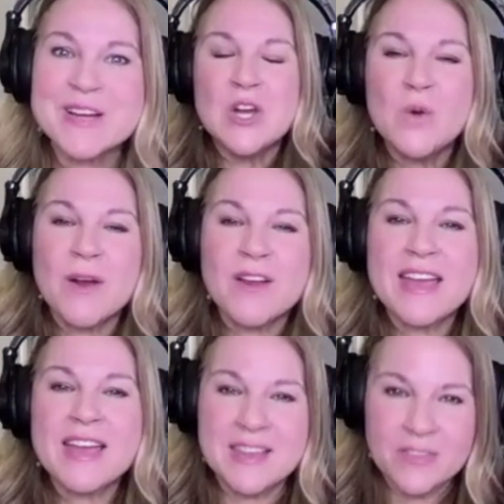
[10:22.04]
Who are they
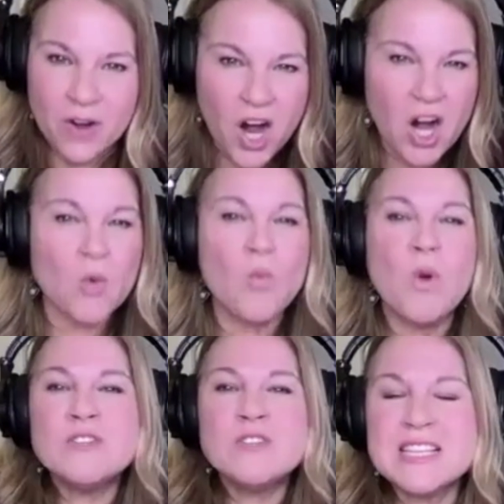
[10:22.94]
in their heart? What
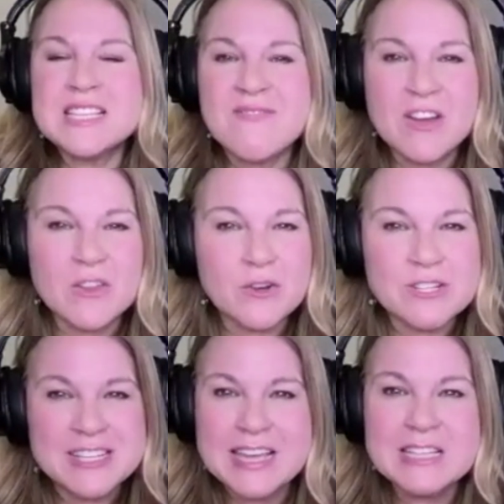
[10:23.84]
do they fill their
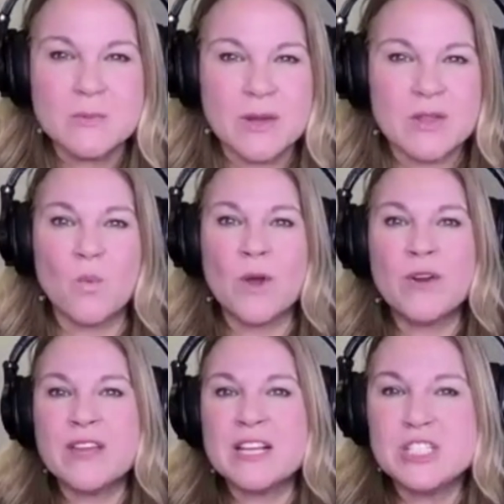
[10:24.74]
days with? What are
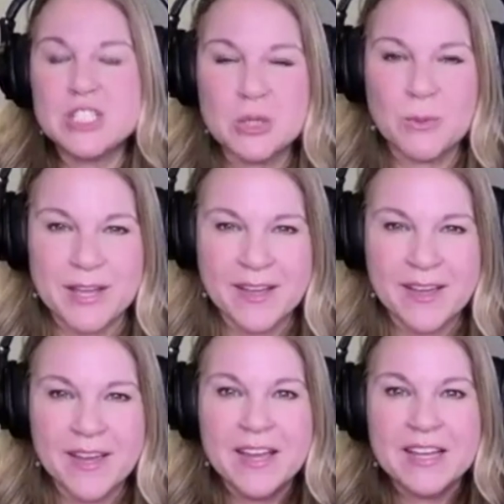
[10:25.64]
they doing?
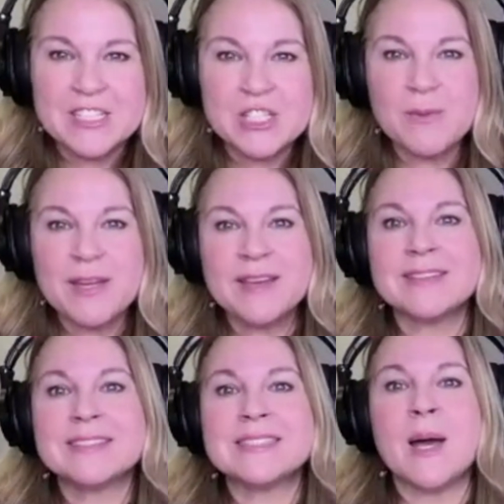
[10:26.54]
Doing
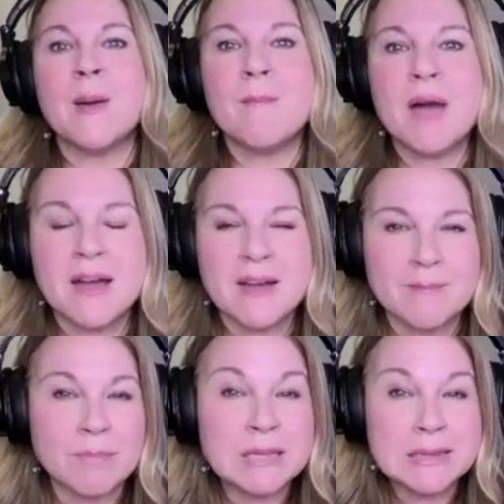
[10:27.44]
some
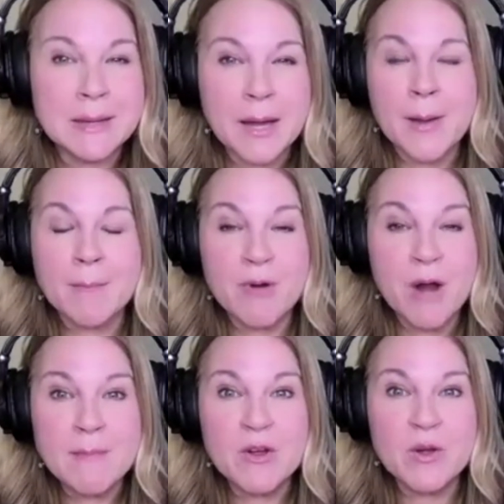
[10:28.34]

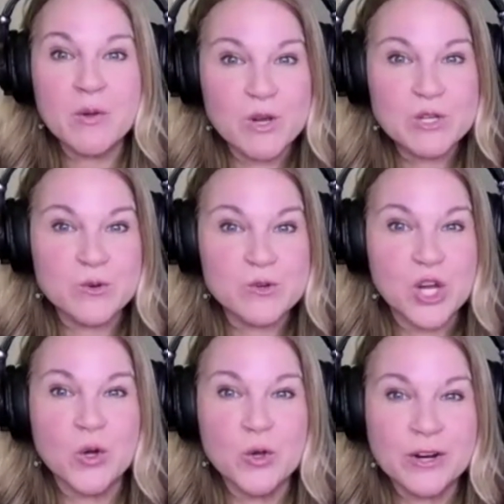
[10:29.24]
primary research on
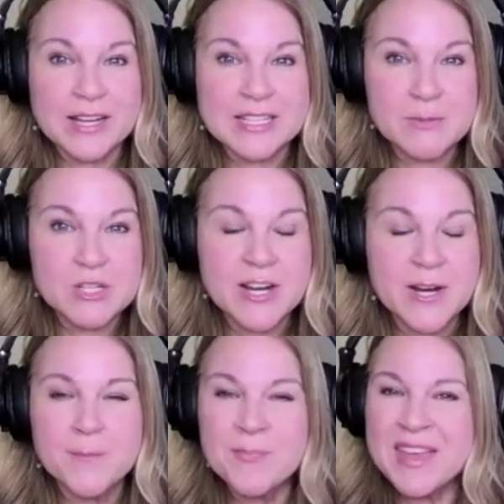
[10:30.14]
who your customers are,
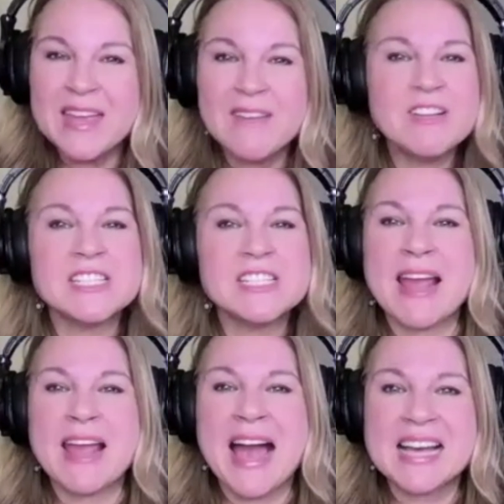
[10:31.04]
even just by
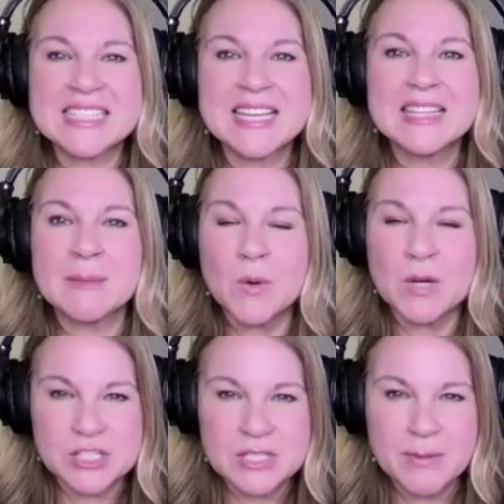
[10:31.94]
asking them
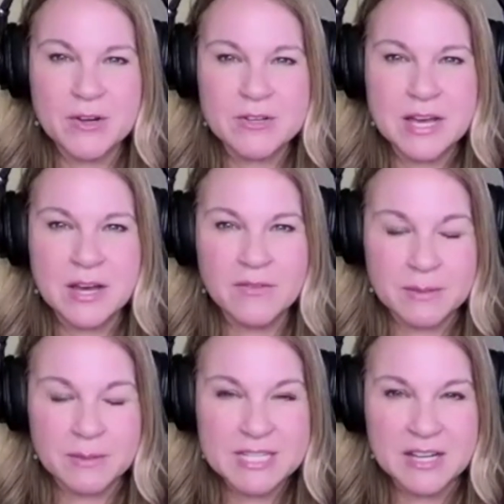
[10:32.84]
questions about
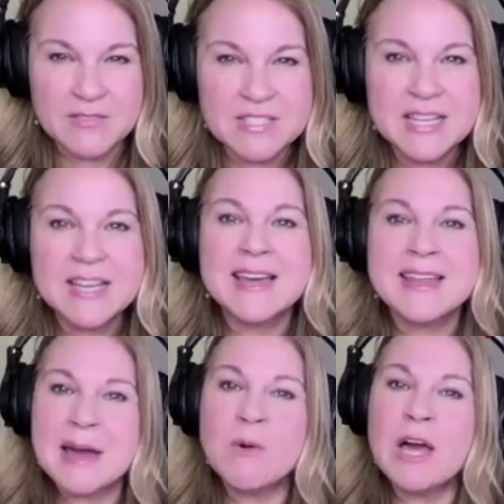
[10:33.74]
themselves,
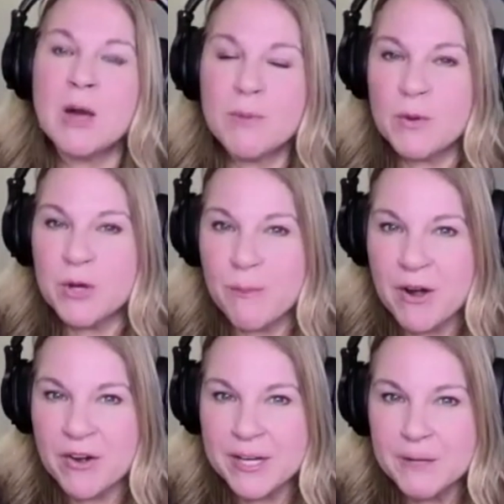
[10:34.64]
that will help you in your
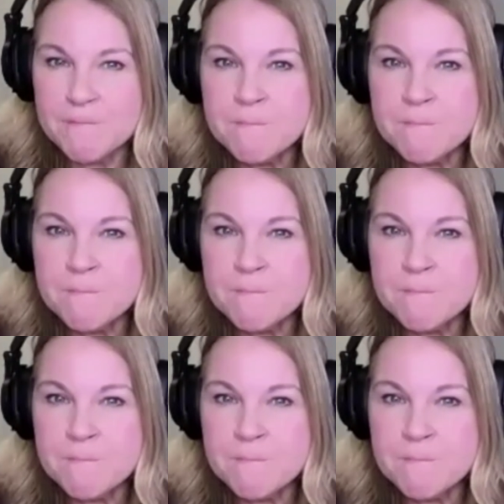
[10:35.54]
marketing.